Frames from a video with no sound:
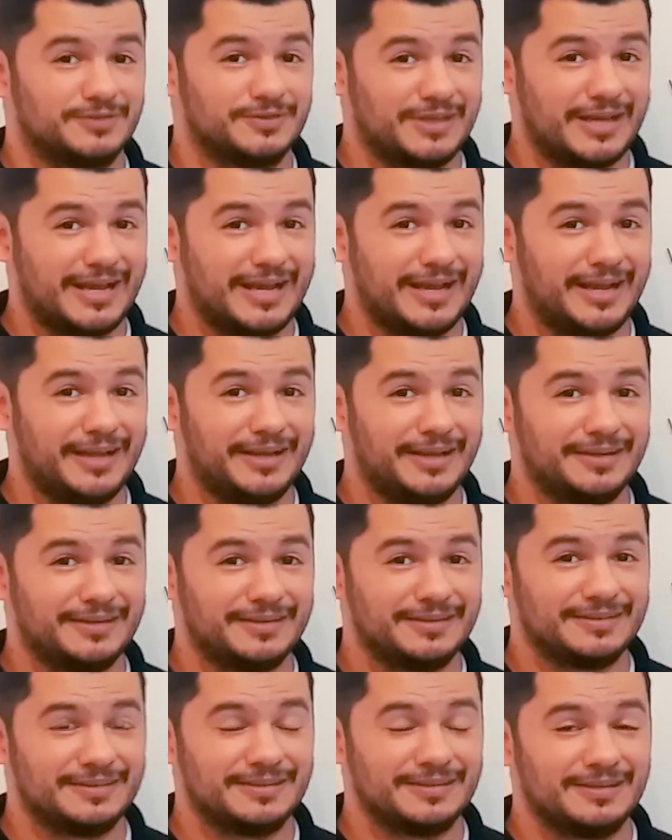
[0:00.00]

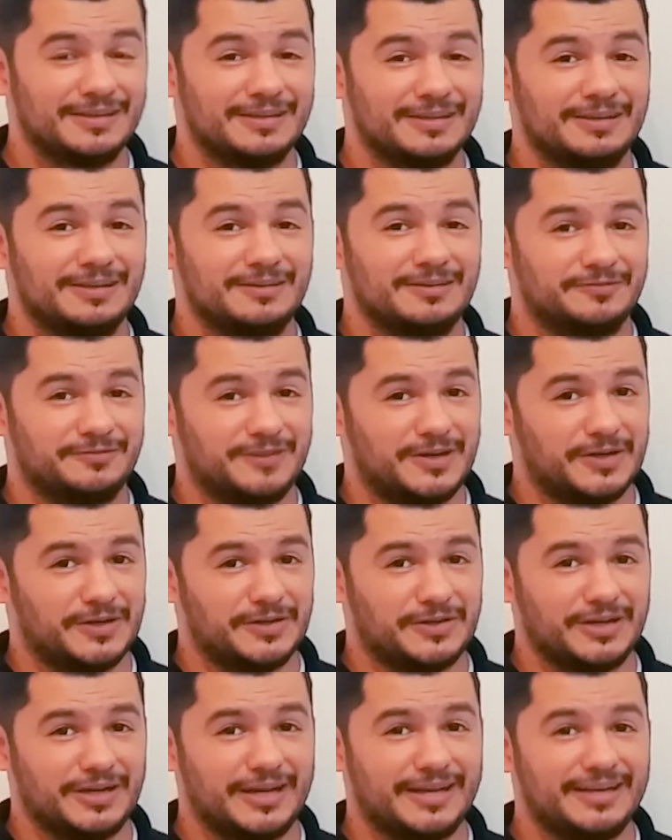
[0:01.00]
Okay?
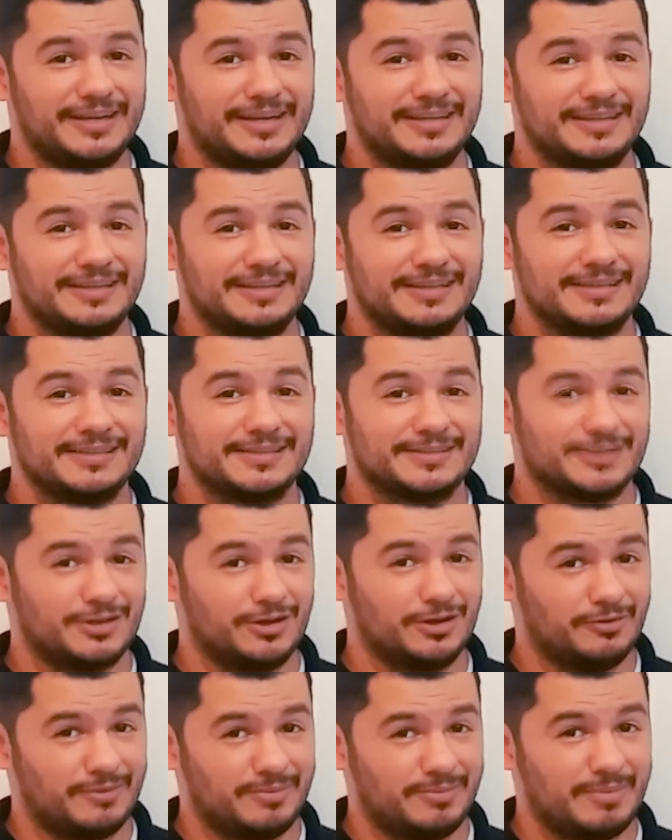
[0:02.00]
Very good. So